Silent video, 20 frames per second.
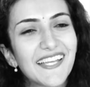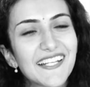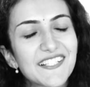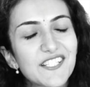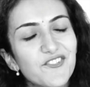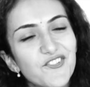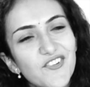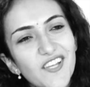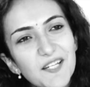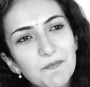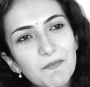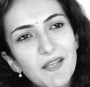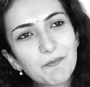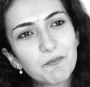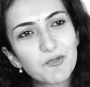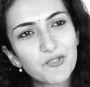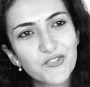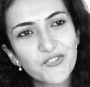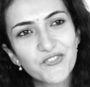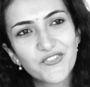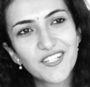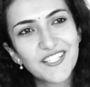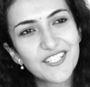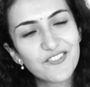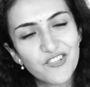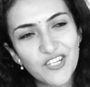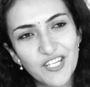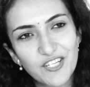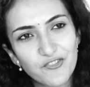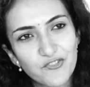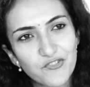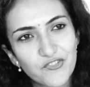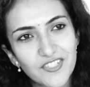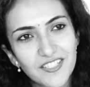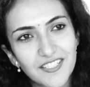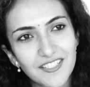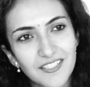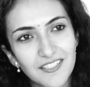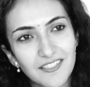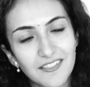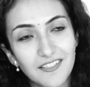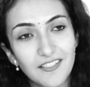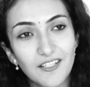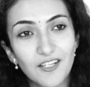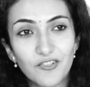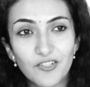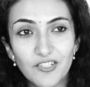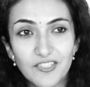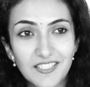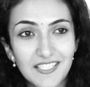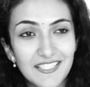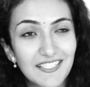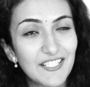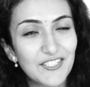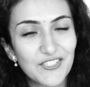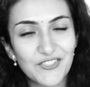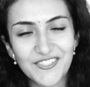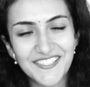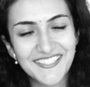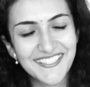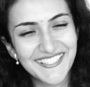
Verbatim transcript: As a child, my ambitions really changed year on year, season on